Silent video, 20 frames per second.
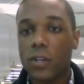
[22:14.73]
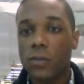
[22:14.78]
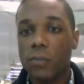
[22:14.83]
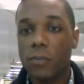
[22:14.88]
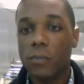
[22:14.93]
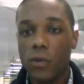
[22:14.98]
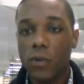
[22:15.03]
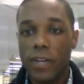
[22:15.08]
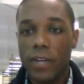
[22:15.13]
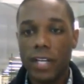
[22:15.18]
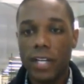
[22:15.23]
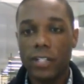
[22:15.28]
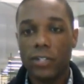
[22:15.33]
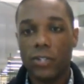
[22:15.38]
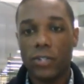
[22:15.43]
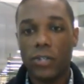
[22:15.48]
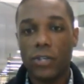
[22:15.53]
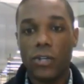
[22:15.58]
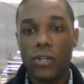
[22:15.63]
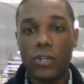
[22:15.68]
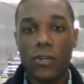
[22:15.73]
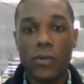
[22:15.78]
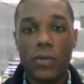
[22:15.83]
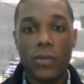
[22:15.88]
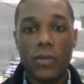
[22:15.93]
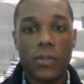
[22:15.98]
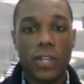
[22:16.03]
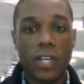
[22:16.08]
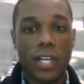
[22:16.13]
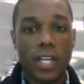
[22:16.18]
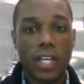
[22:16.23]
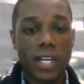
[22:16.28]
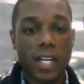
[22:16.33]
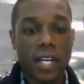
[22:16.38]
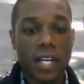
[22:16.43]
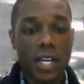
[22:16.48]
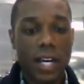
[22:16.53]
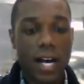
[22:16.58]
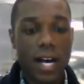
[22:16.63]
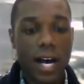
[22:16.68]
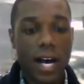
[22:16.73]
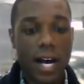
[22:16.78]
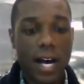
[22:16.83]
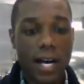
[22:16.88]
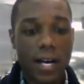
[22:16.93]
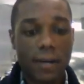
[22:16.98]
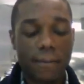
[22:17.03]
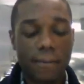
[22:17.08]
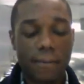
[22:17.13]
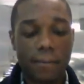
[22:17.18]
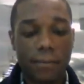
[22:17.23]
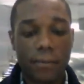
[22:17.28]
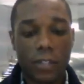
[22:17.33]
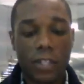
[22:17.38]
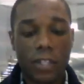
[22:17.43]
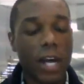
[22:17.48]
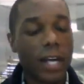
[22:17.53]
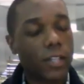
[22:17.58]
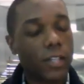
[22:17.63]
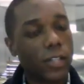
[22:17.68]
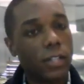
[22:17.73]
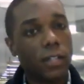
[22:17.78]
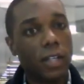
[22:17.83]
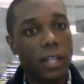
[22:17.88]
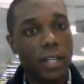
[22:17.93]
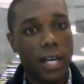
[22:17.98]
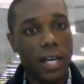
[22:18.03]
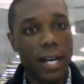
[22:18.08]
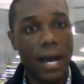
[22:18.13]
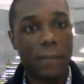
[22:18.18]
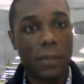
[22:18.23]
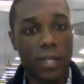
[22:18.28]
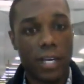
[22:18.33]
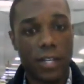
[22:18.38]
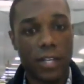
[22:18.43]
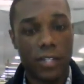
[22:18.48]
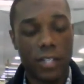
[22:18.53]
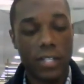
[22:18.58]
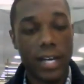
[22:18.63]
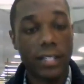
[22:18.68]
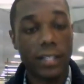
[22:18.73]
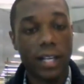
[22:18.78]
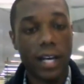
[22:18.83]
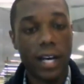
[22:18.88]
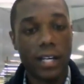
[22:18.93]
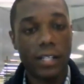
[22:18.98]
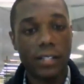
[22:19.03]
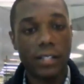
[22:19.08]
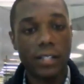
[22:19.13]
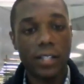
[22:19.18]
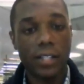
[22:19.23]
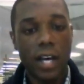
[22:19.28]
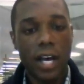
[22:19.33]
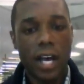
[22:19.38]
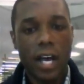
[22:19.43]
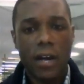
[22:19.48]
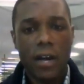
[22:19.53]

Moving into the, um, actually looking at application deadlines,